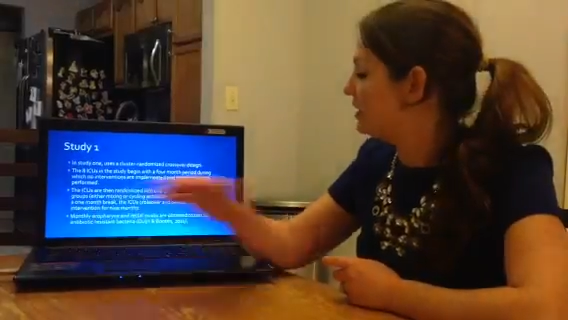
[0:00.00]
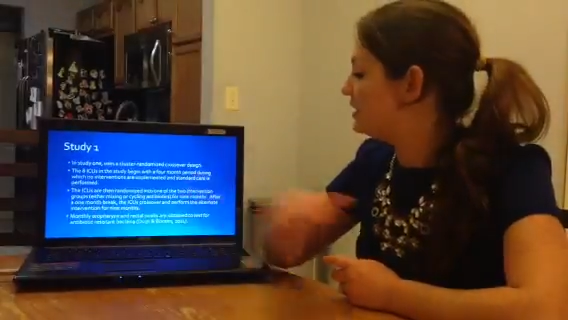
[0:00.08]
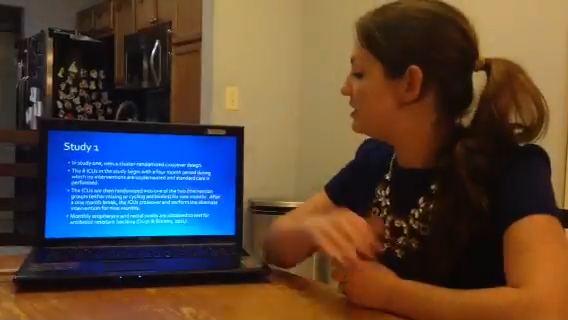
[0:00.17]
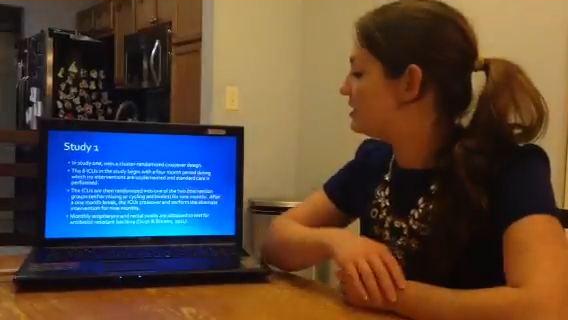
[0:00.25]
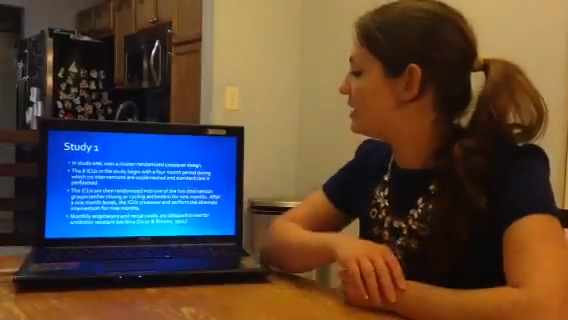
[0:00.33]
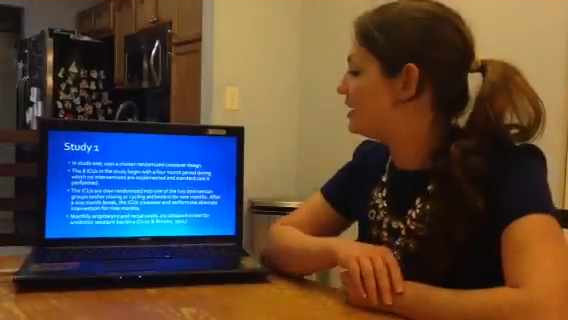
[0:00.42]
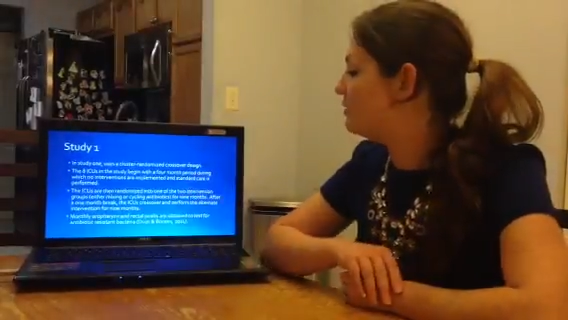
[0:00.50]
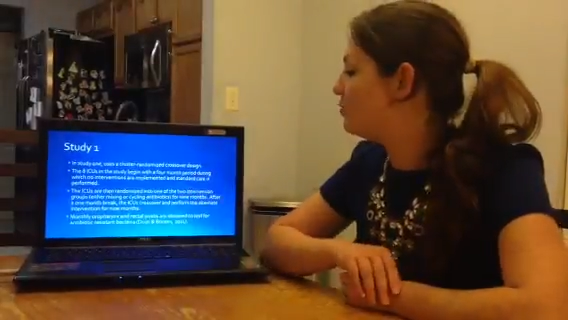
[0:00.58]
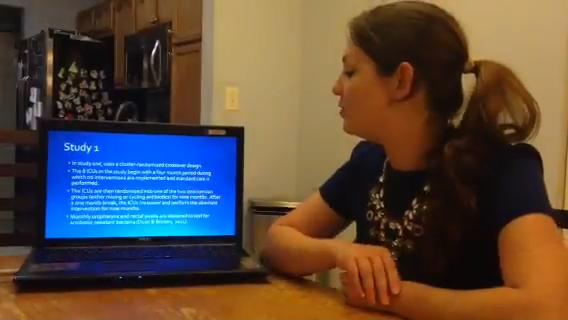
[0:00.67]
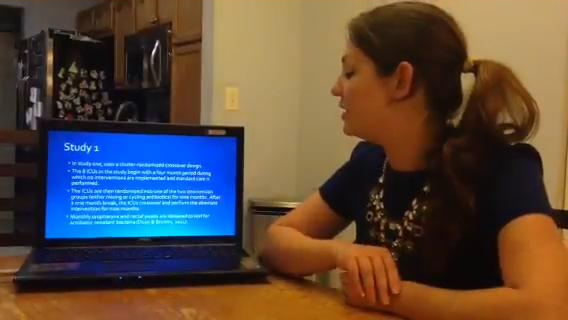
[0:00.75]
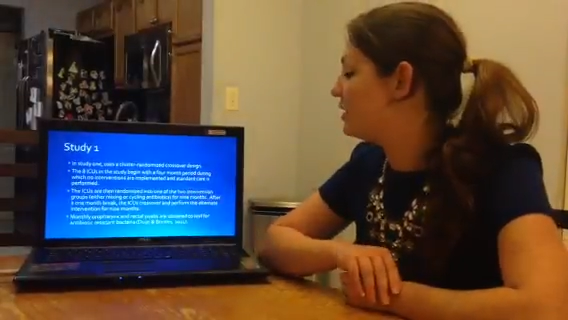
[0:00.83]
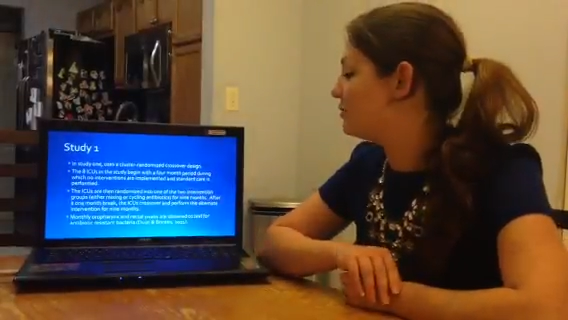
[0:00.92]
In study
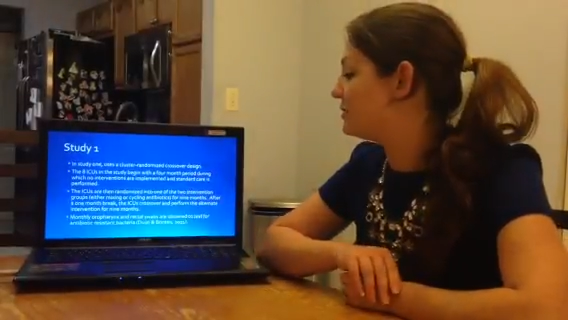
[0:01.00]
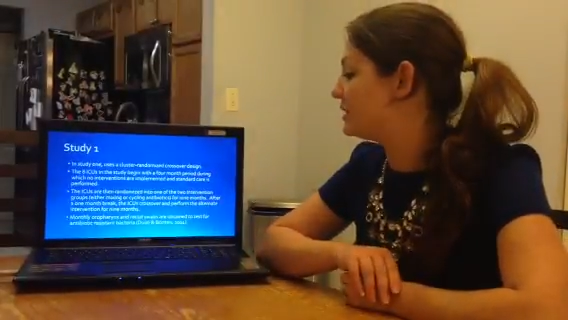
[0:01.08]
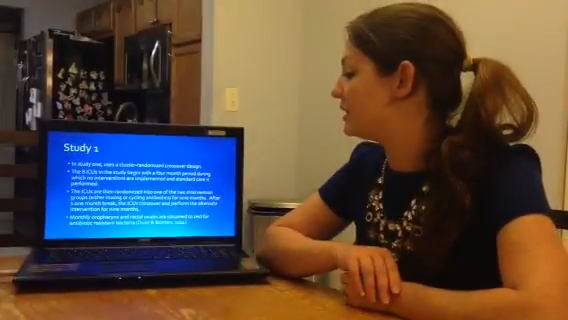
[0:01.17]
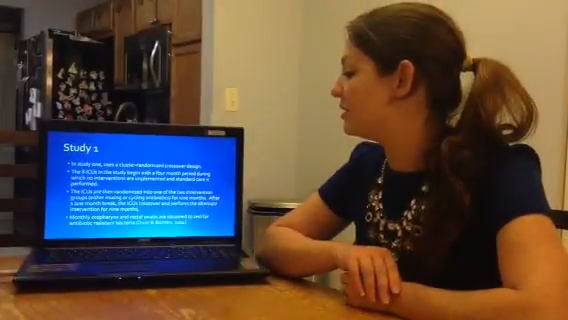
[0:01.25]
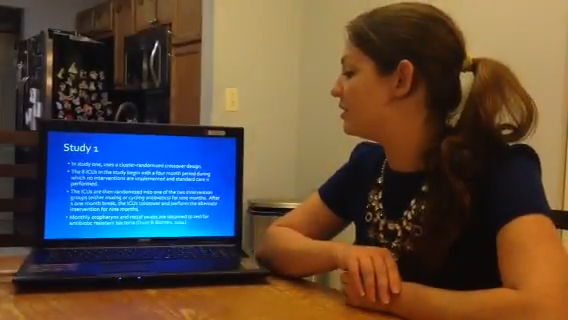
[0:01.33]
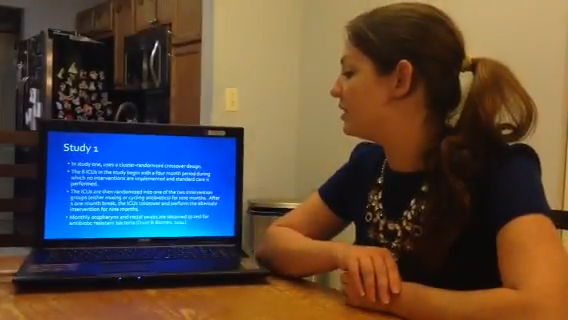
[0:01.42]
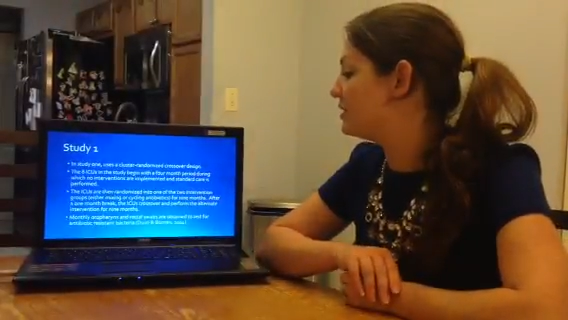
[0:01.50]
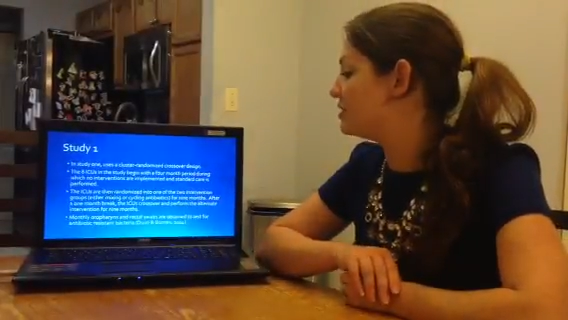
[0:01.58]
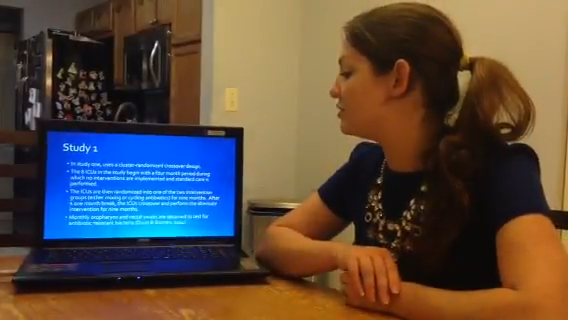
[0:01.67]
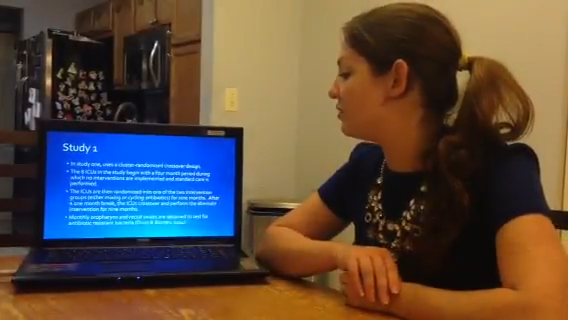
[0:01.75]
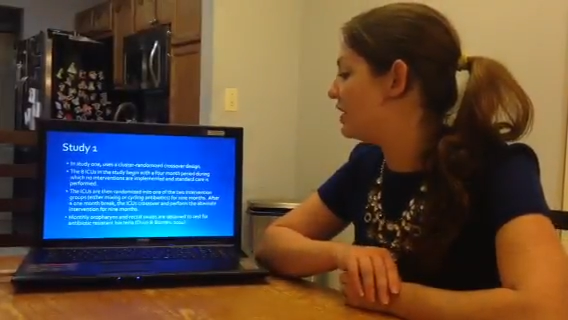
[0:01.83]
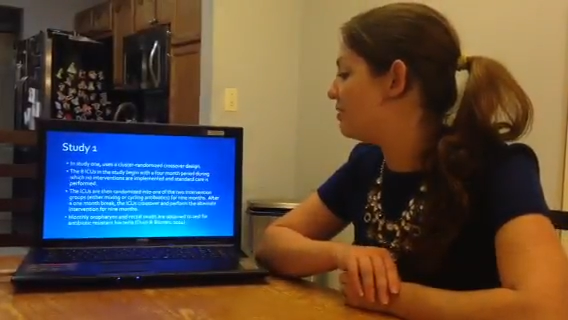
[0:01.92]
1, it was a
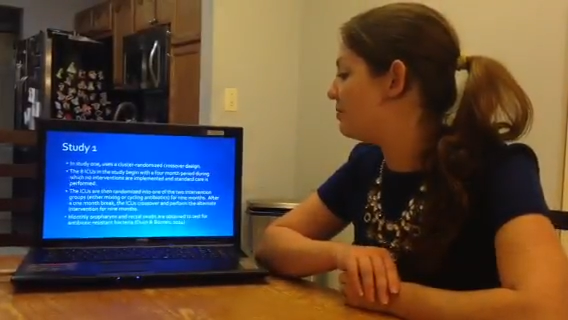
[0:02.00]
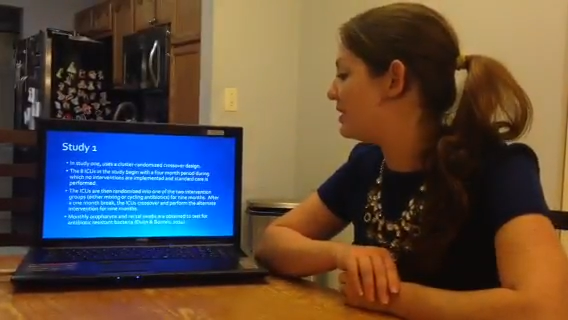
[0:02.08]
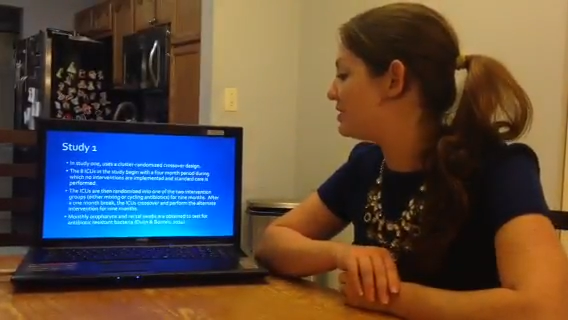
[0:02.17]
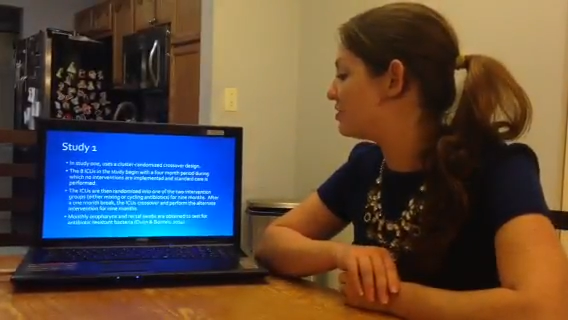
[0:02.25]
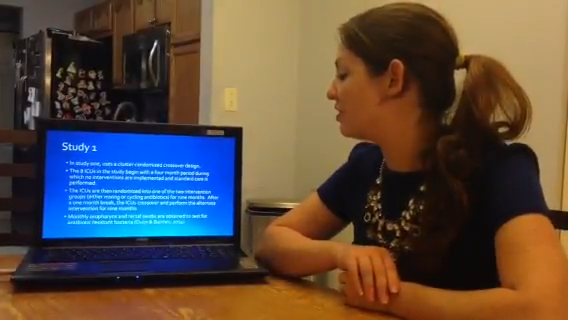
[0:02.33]
cluster randomized